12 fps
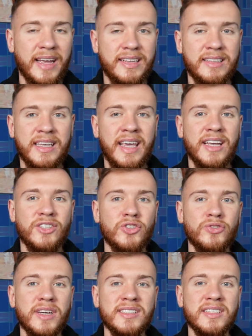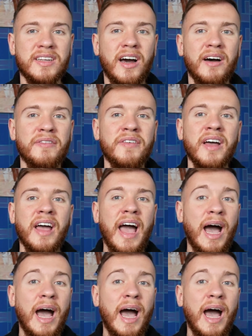I can't stress enough